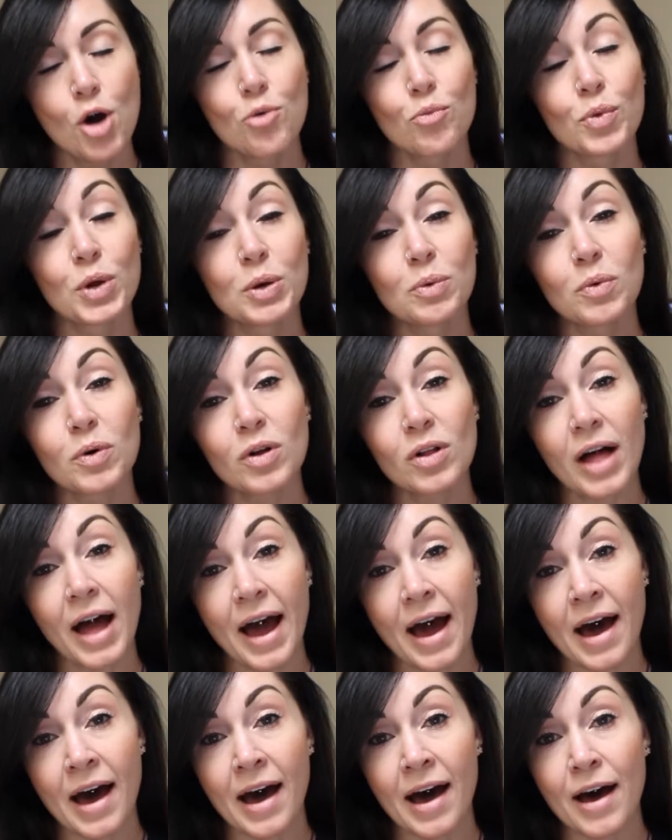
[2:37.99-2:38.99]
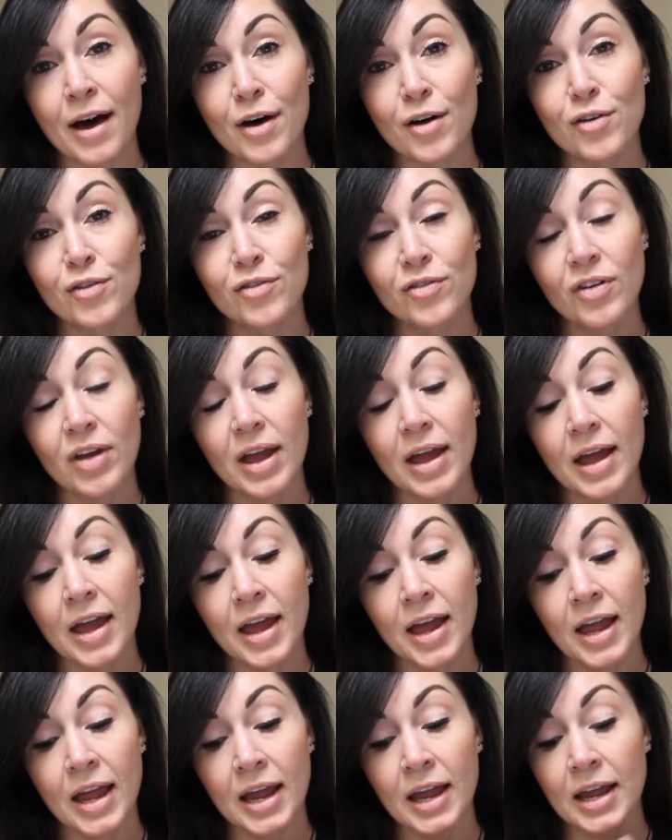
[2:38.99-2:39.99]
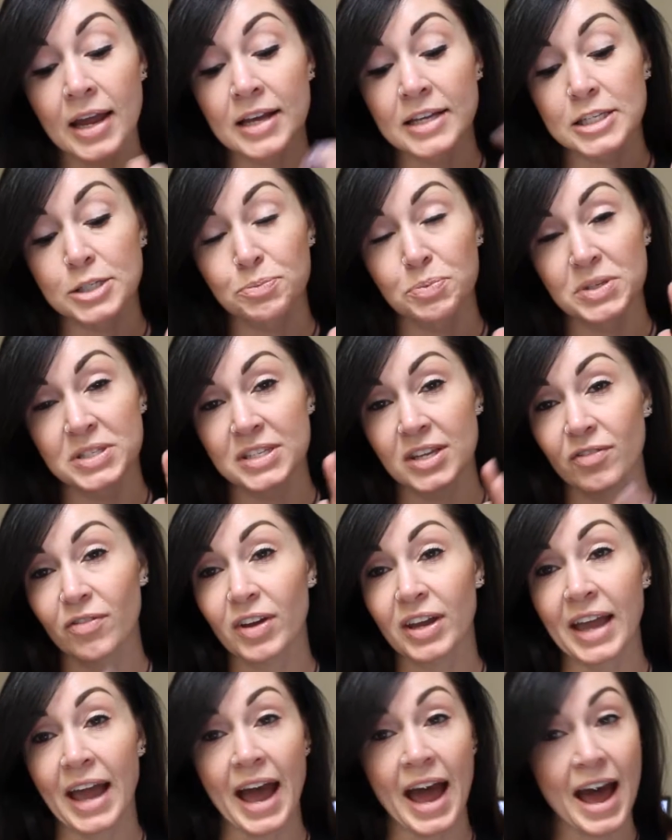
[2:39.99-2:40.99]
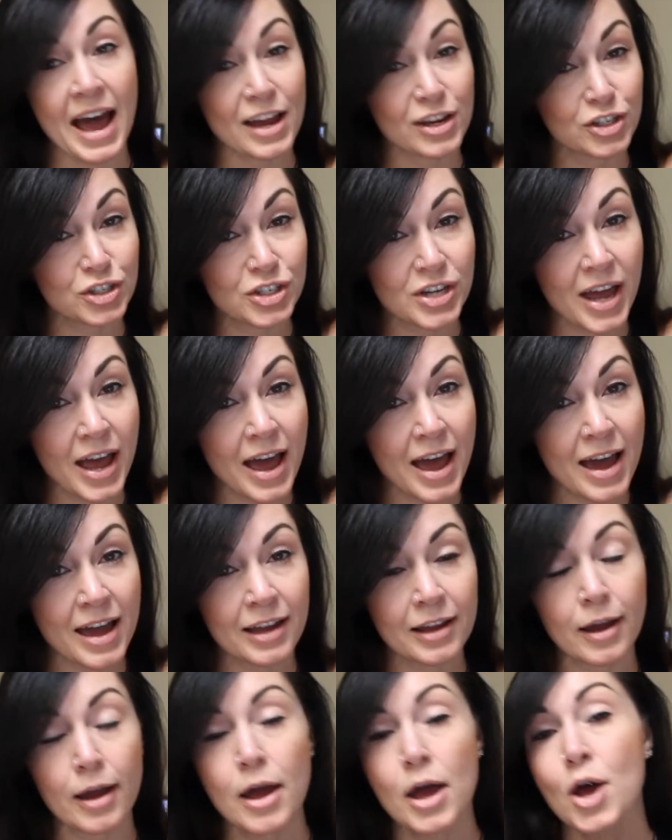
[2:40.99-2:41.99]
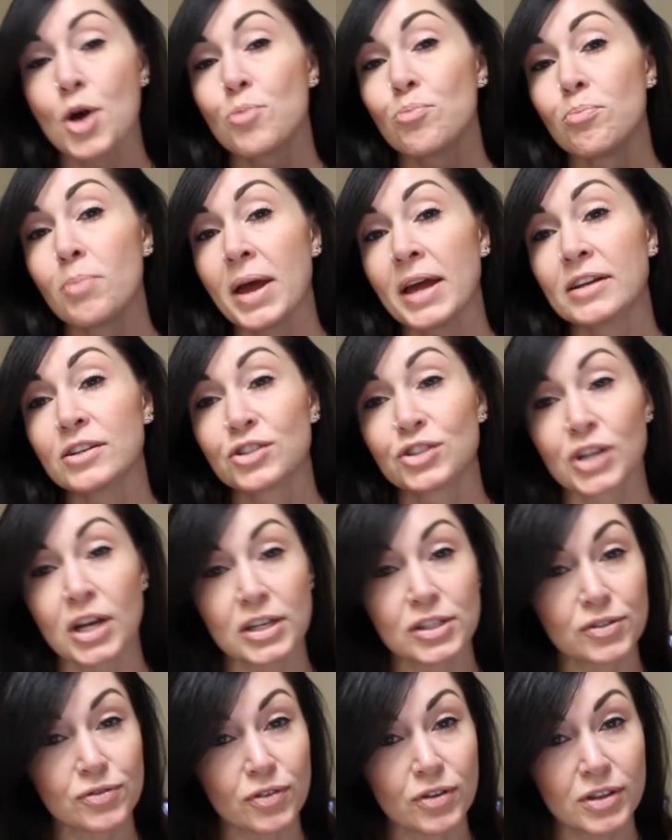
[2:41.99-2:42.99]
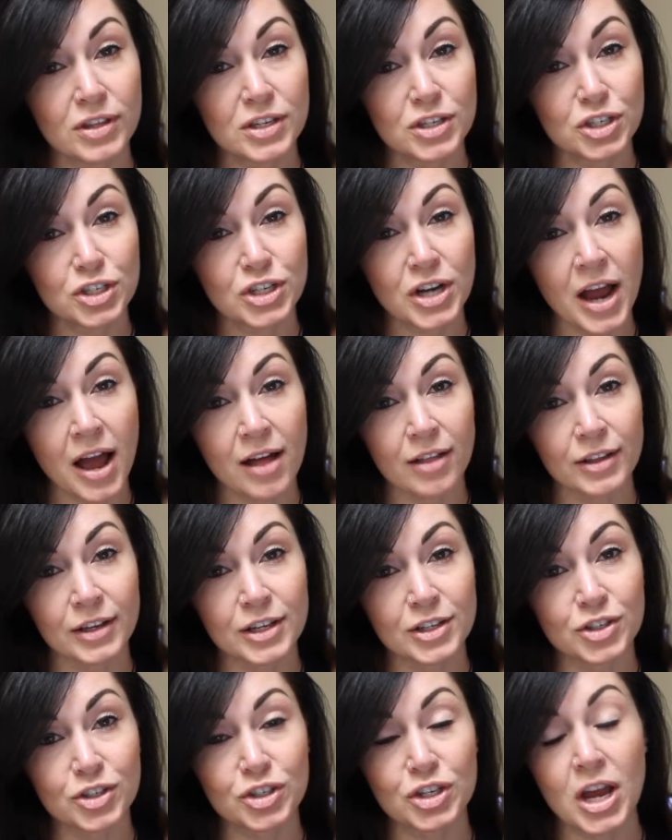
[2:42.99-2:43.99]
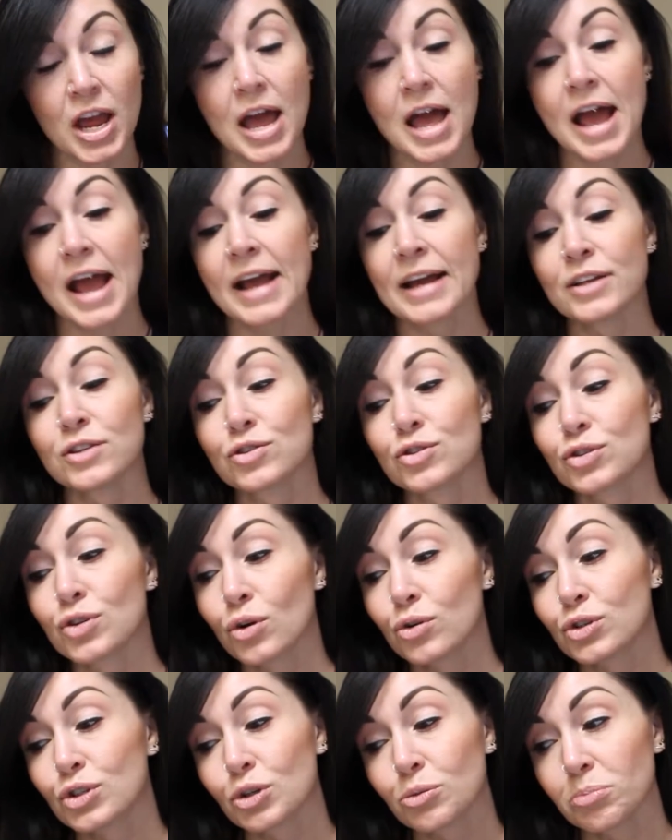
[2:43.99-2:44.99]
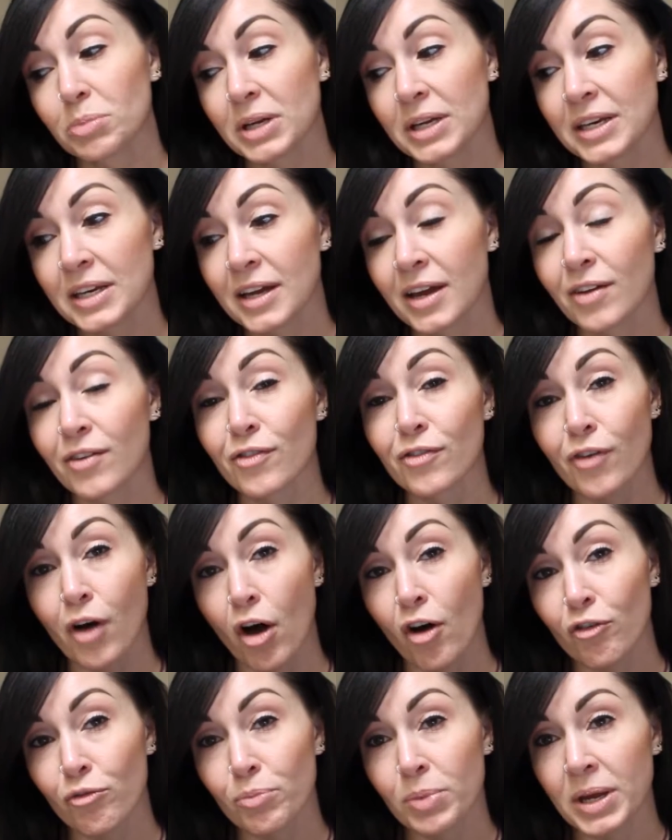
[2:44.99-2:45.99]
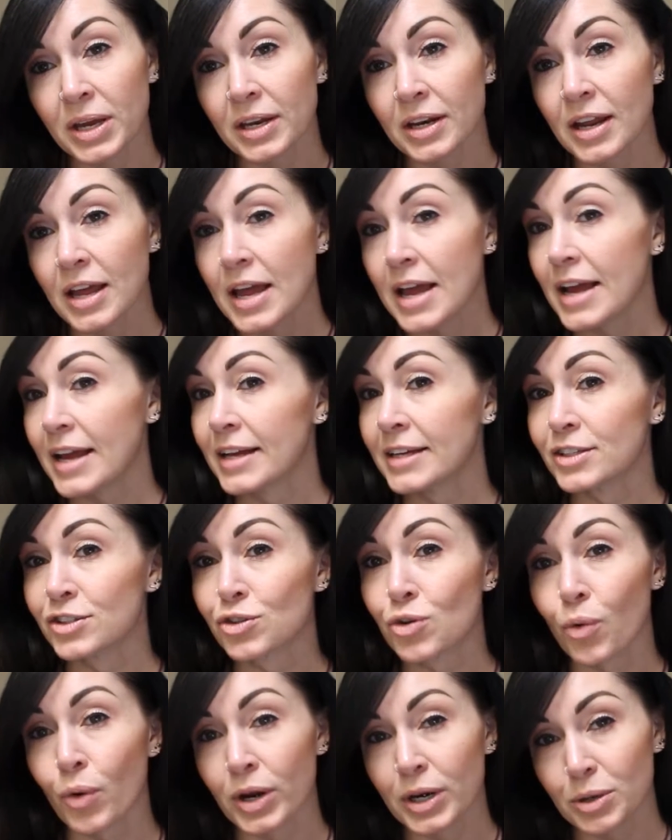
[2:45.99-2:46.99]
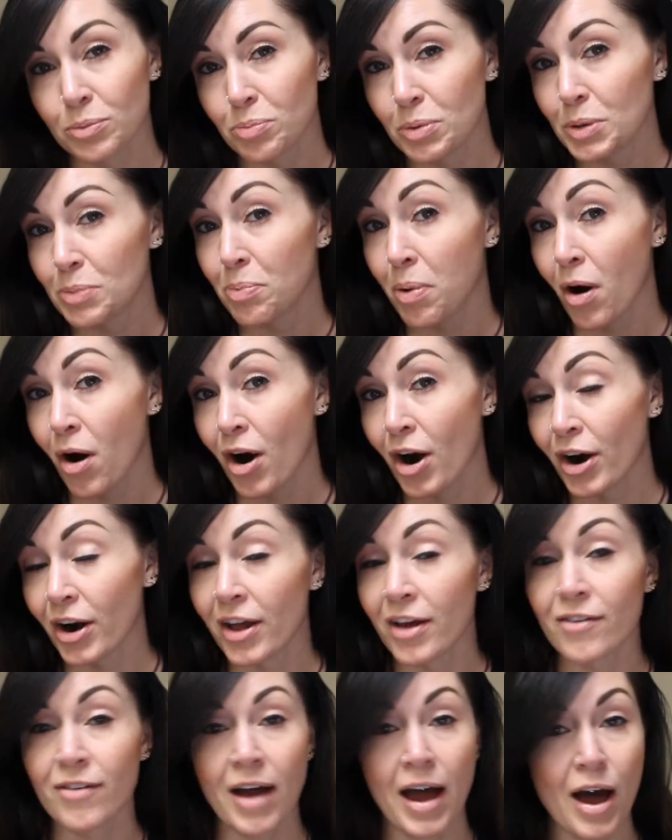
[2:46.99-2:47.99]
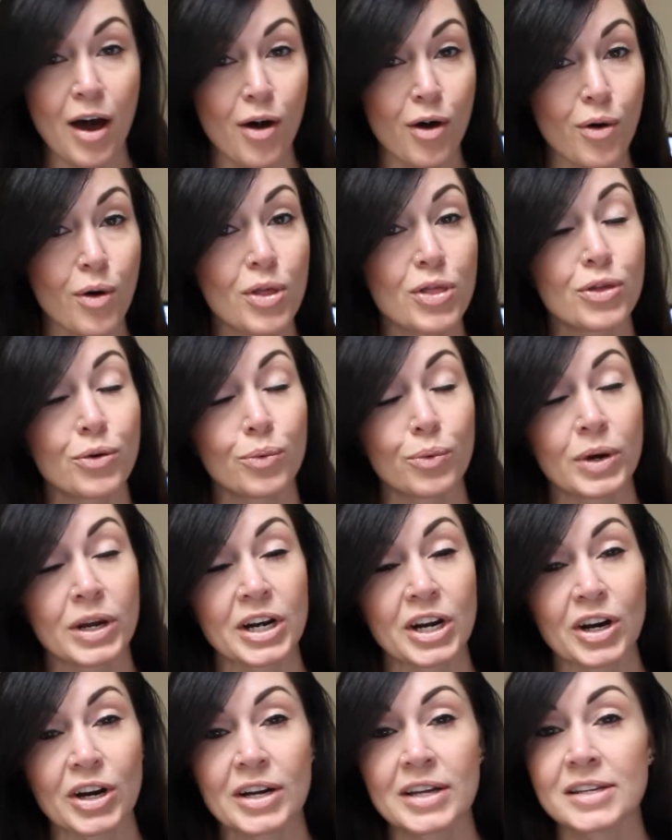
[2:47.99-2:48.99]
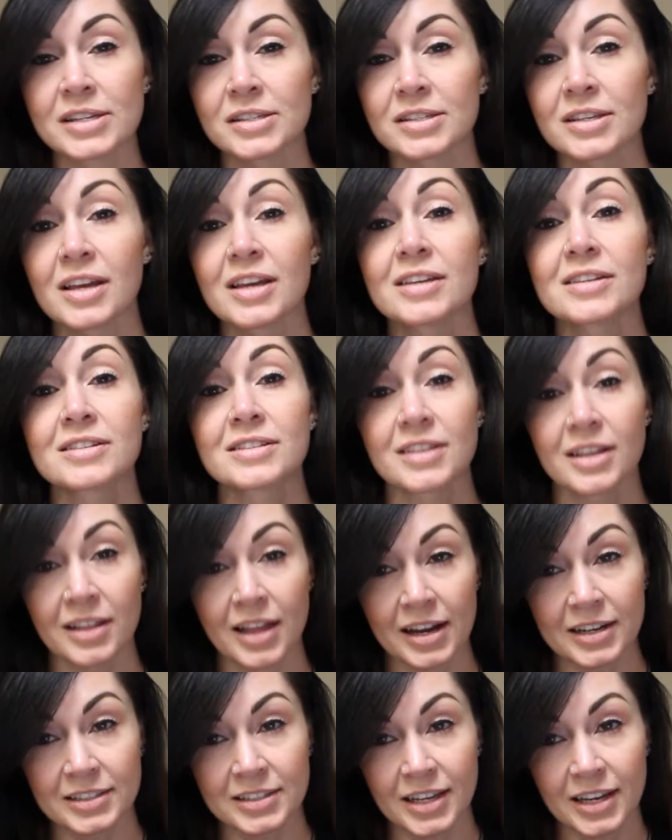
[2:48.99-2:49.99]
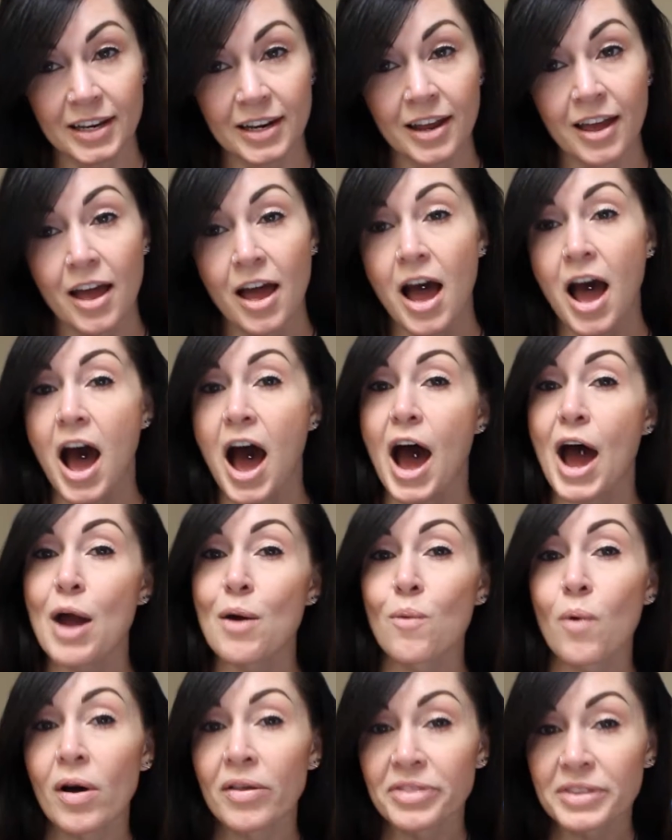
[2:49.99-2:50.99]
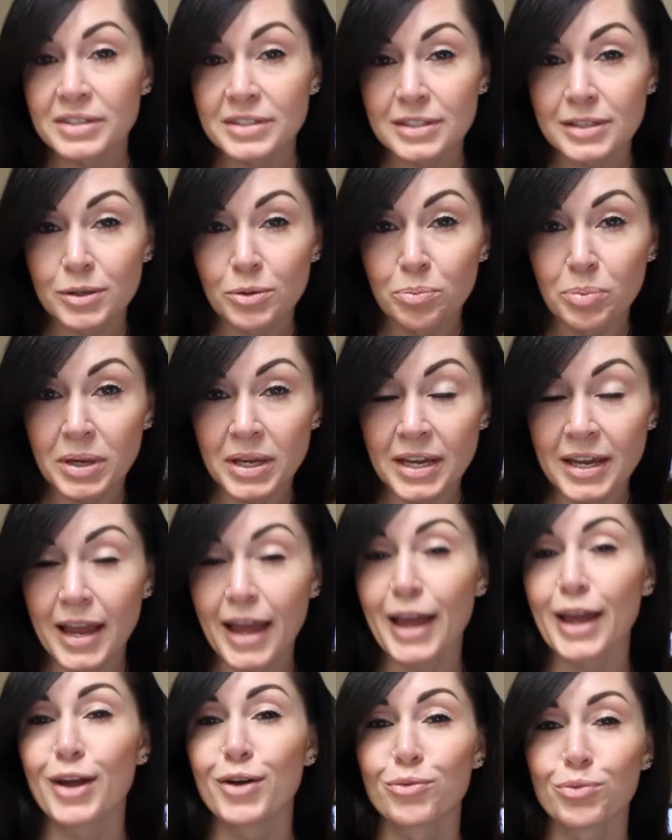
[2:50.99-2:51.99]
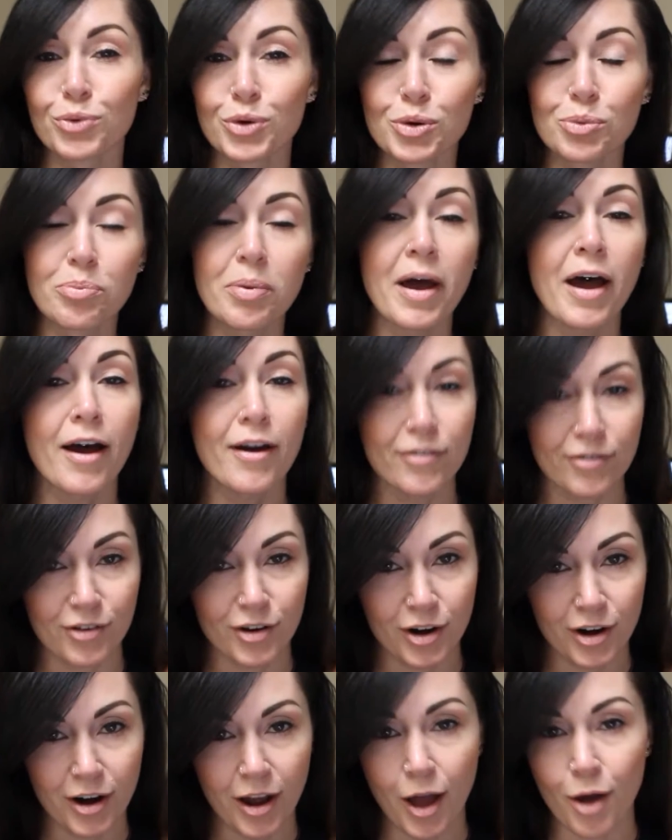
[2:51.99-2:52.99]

We will have a specific hashtag meant just for this challenge, and social media involvement is going to be part of how the winner is selected. I want this to be a group effort.